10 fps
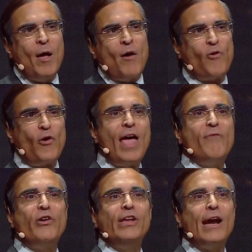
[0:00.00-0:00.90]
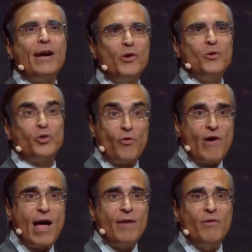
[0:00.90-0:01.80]
for every year you
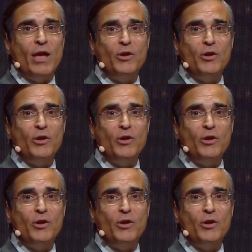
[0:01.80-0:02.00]
survive,